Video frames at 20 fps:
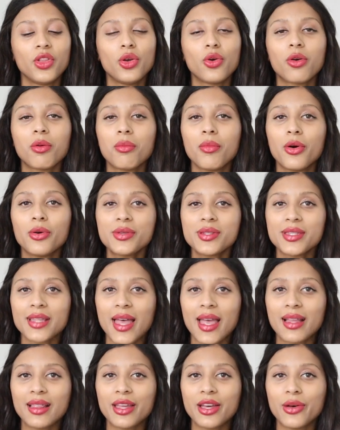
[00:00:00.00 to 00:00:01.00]
you are most
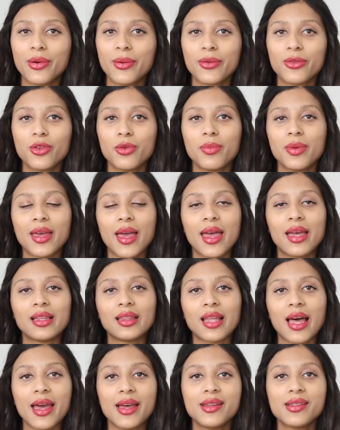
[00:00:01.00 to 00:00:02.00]
likely going to be a
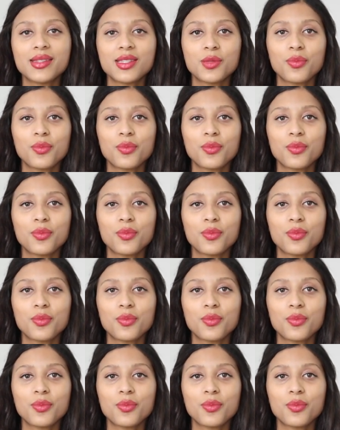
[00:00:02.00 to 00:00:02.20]
light